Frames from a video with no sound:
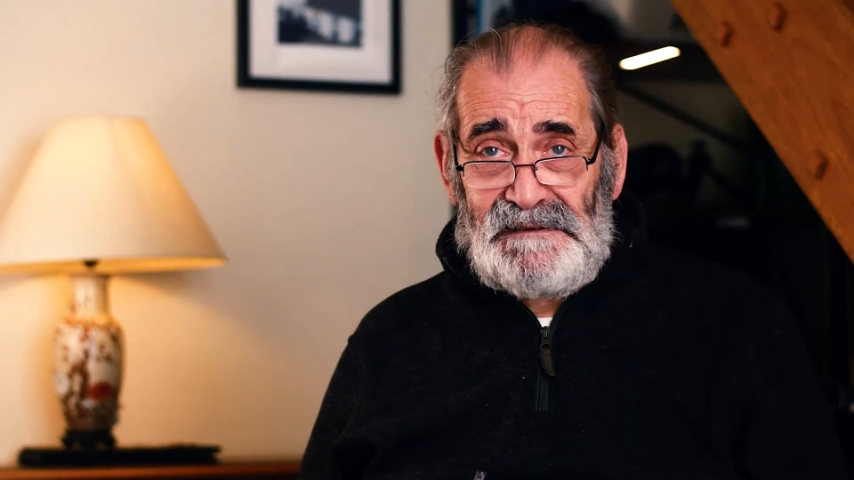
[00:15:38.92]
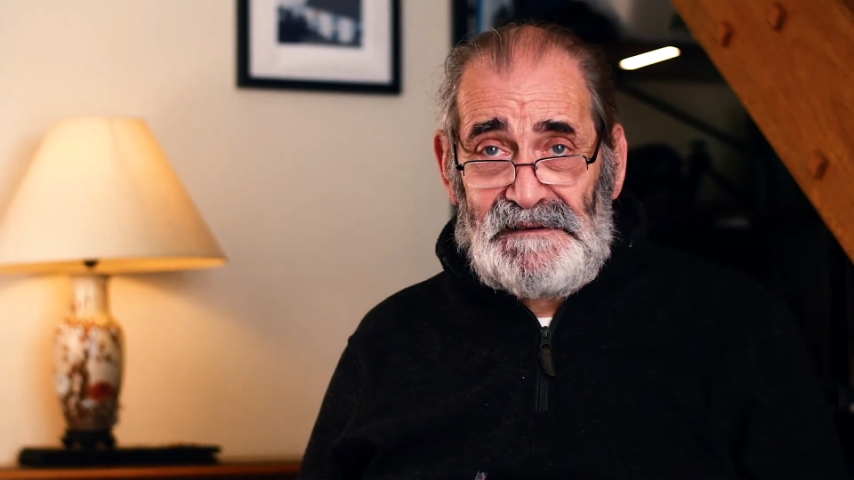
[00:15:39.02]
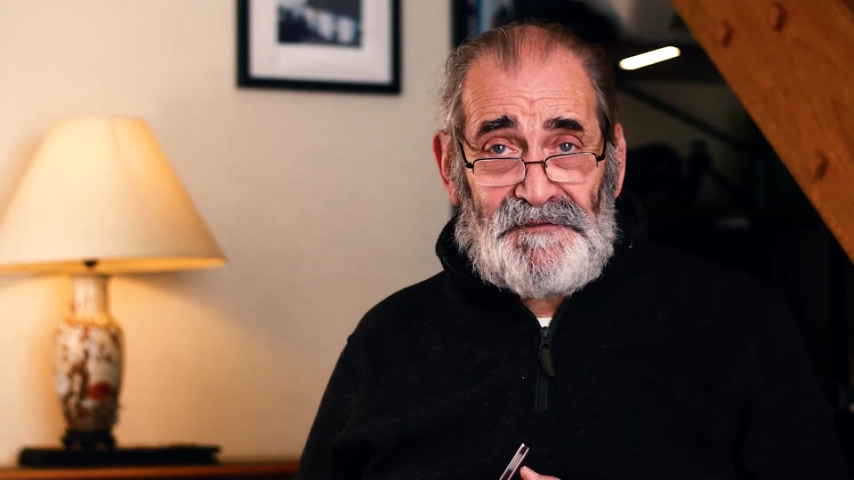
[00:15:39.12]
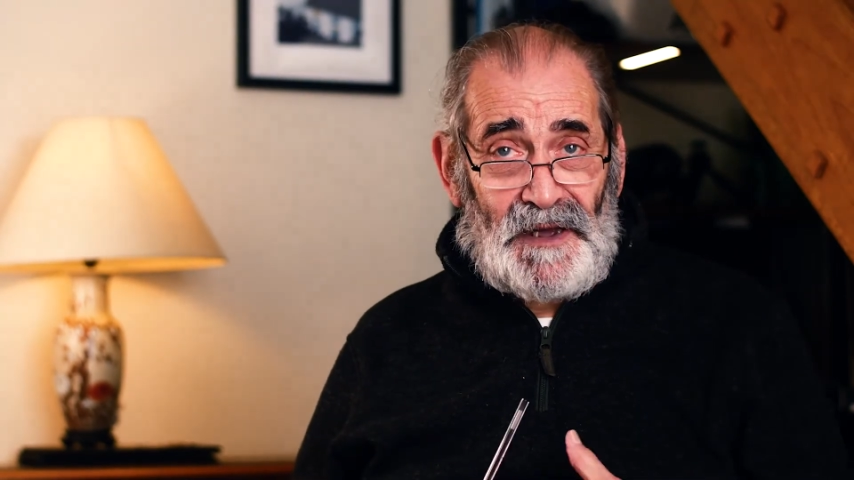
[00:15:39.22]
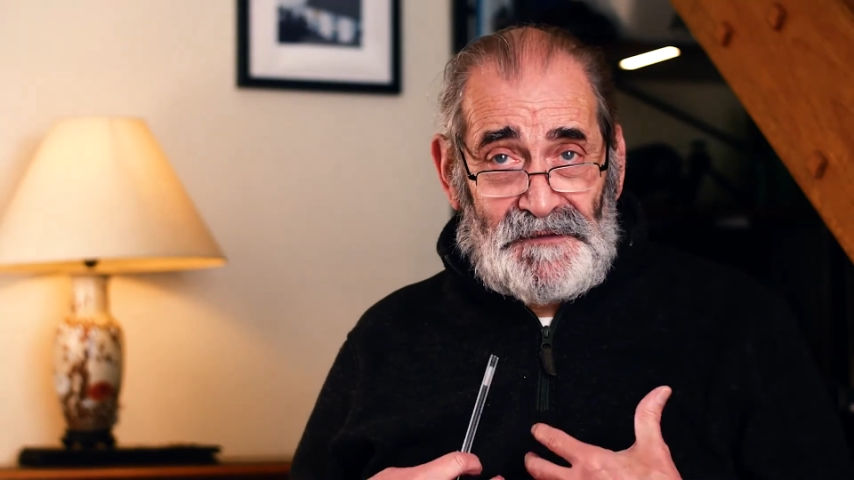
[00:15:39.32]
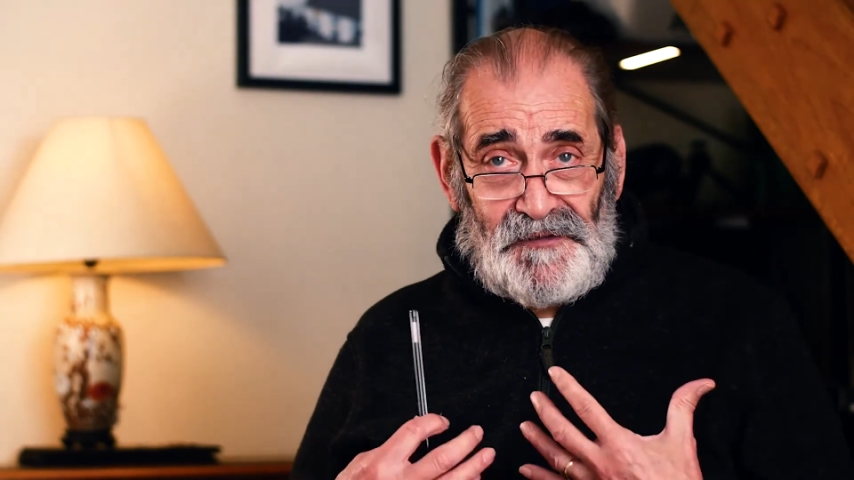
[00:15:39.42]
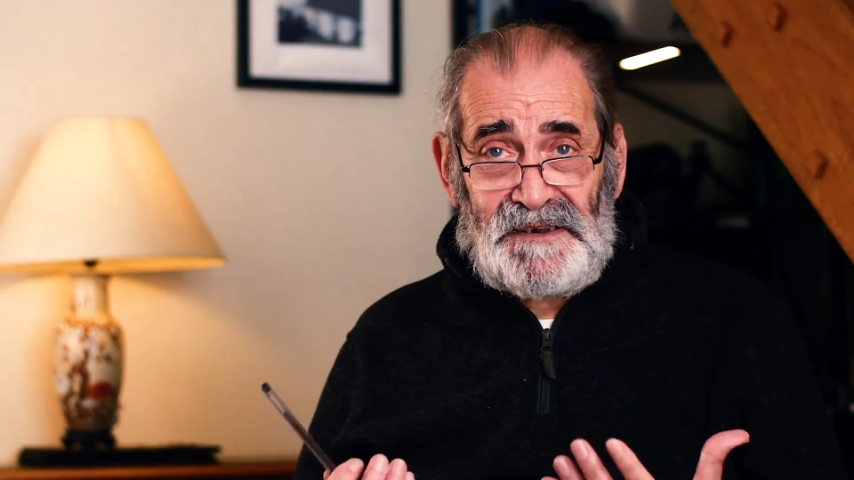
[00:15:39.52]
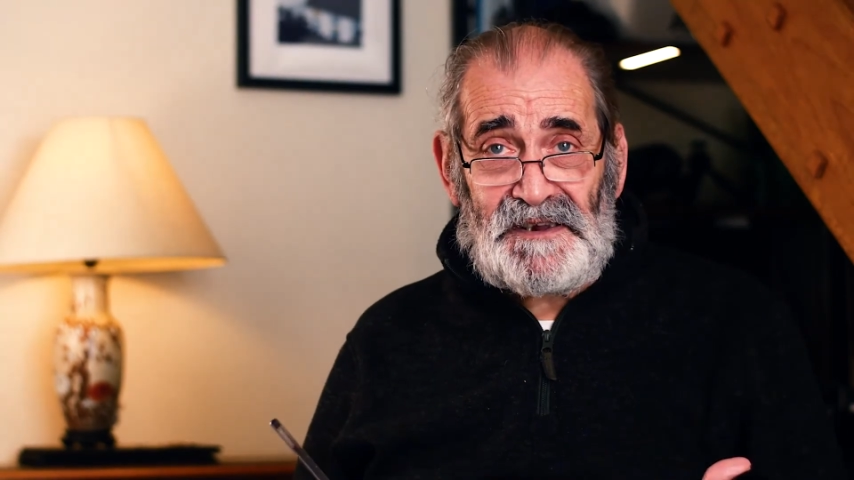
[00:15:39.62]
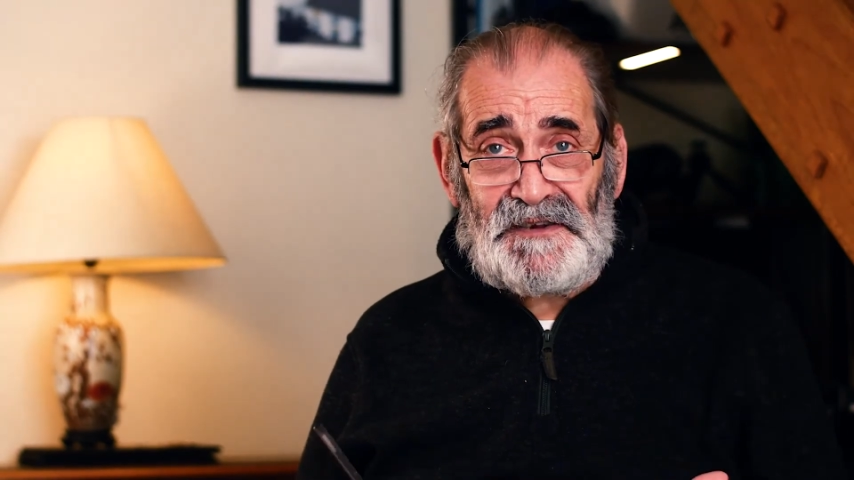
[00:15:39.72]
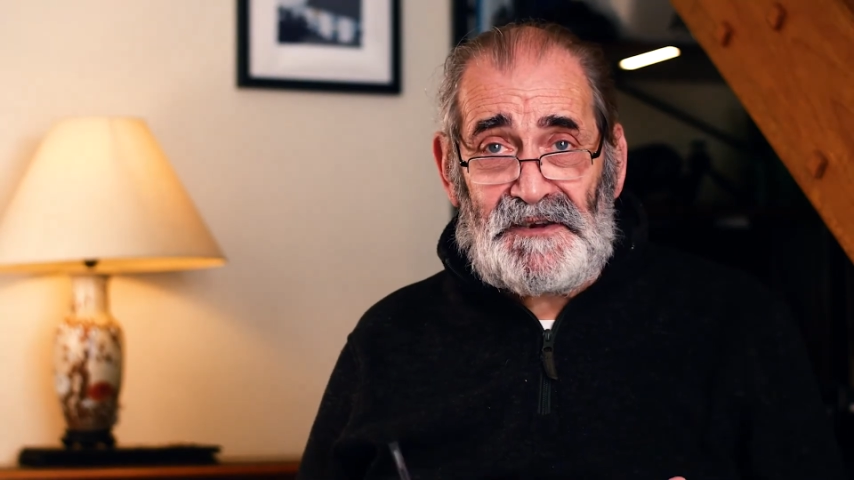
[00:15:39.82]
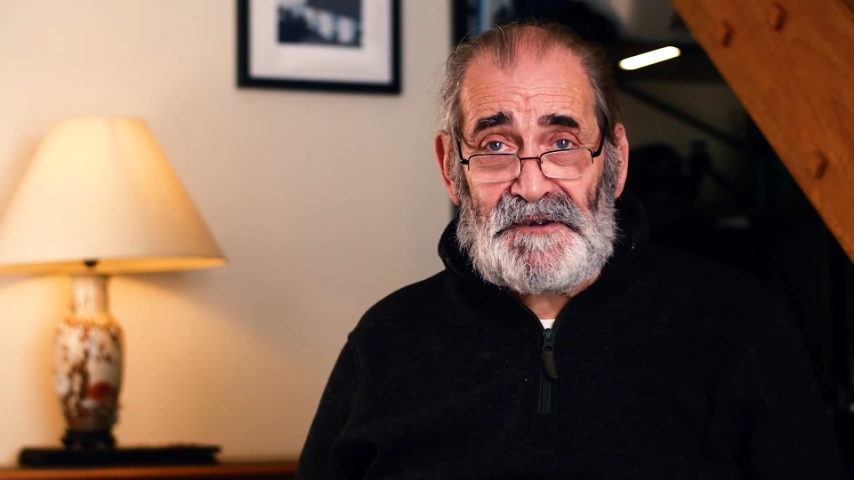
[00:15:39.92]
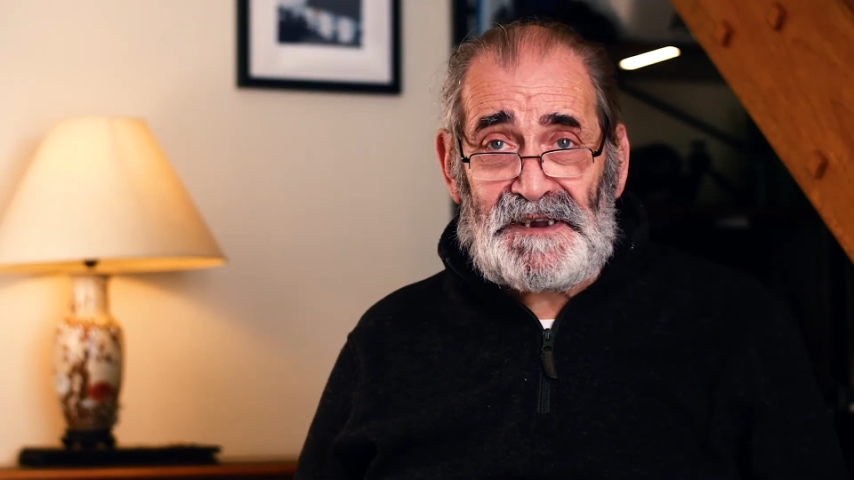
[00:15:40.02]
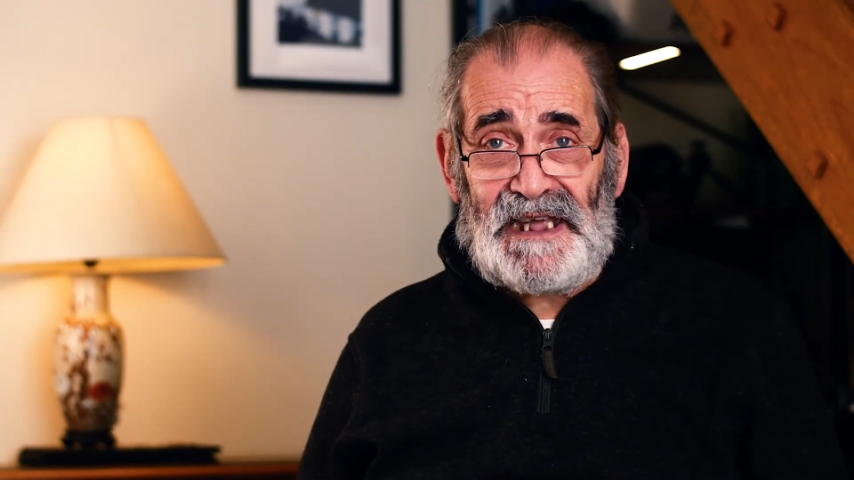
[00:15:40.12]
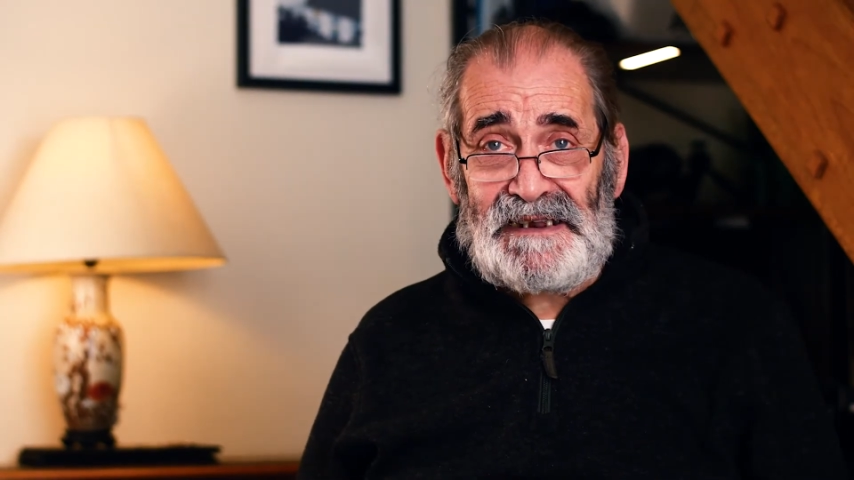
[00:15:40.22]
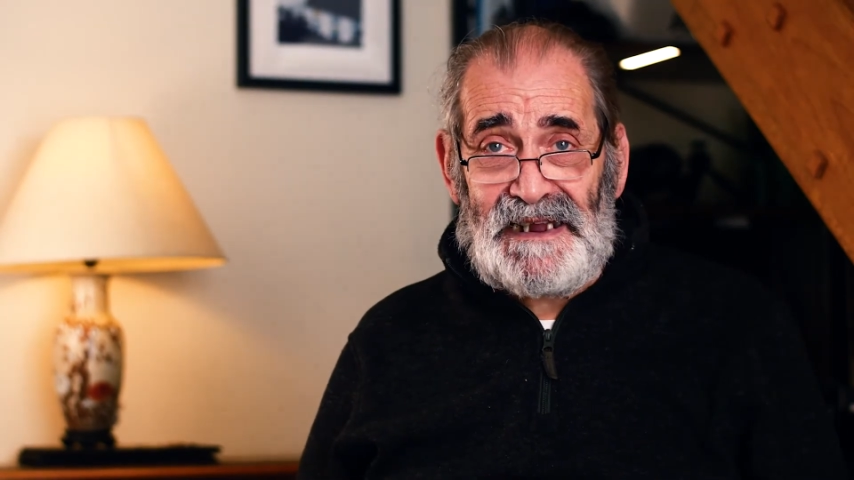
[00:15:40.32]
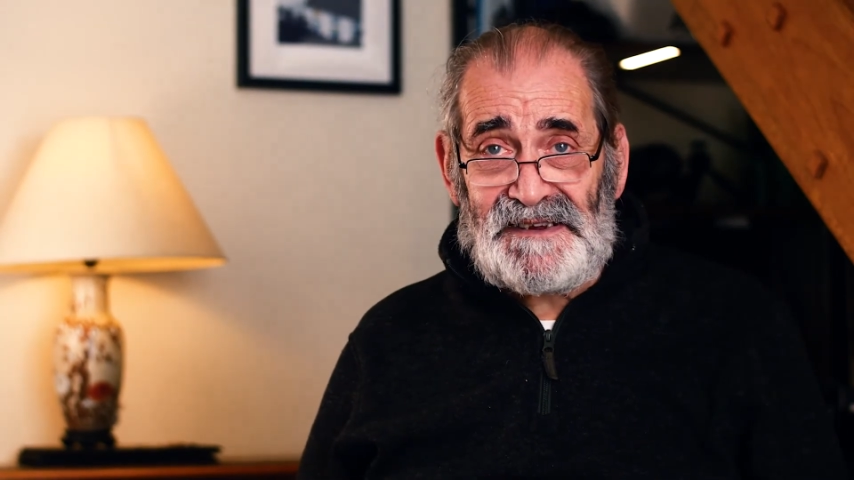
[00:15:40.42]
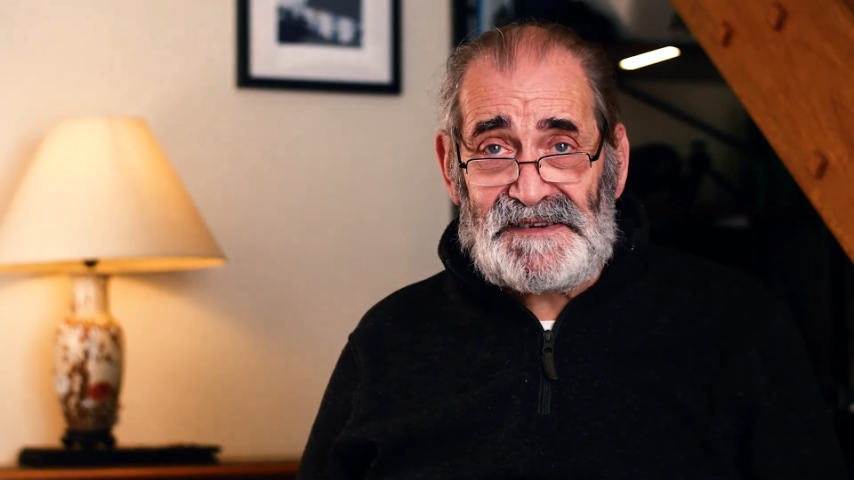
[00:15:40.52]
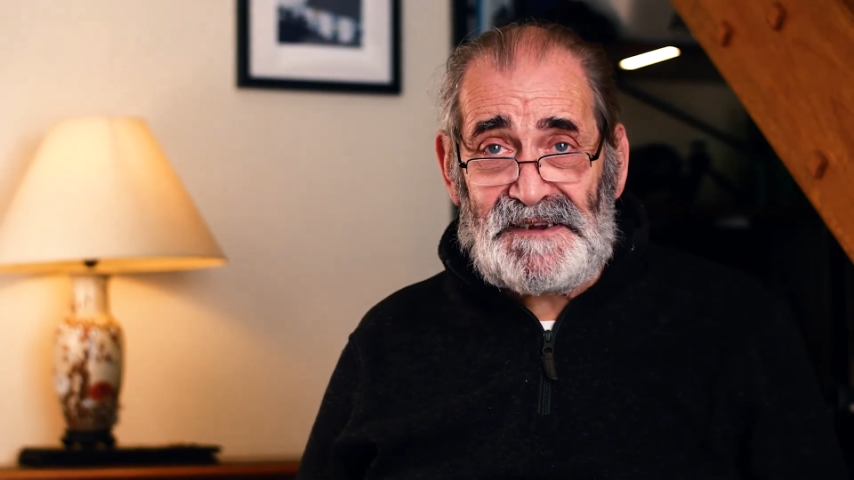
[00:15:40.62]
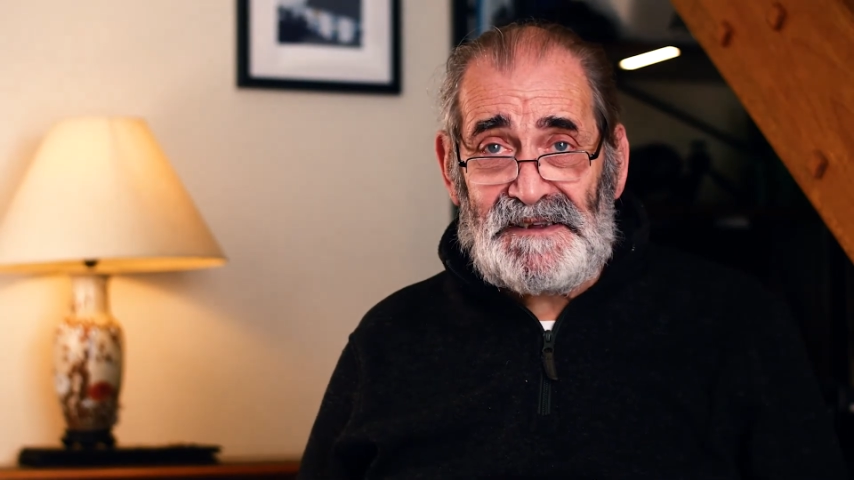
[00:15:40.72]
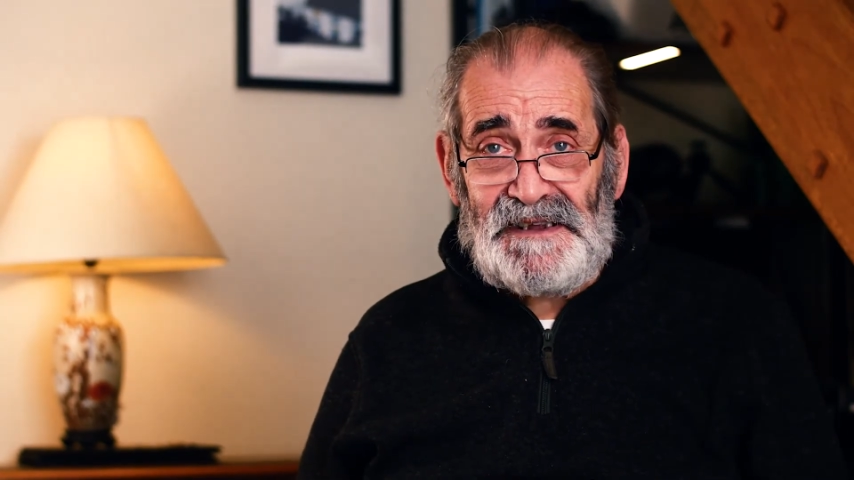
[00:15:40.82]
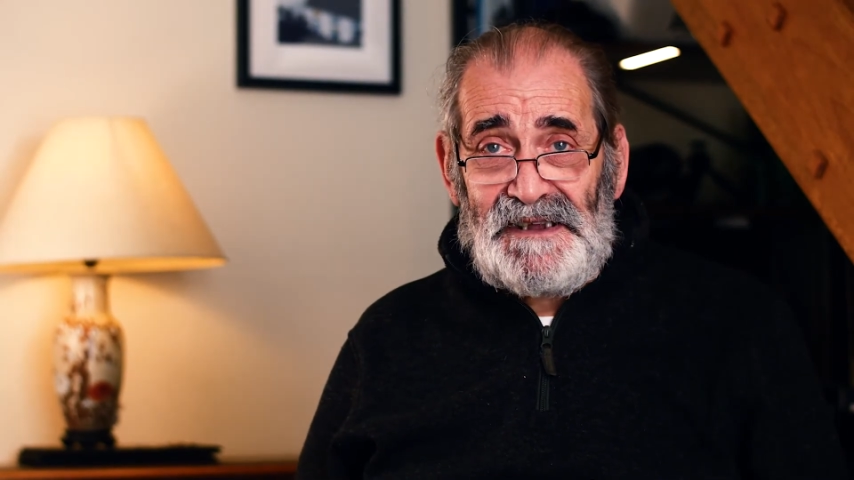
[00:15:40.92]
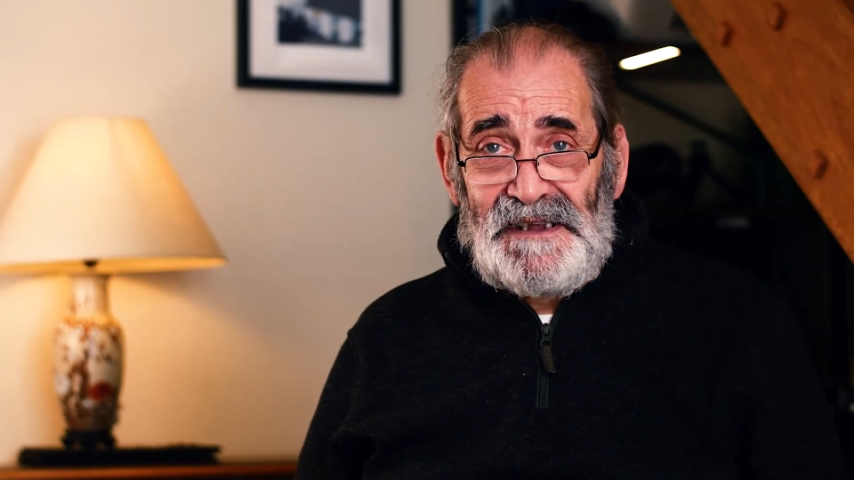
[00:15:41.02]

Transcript: if I'm invited to do it again next year,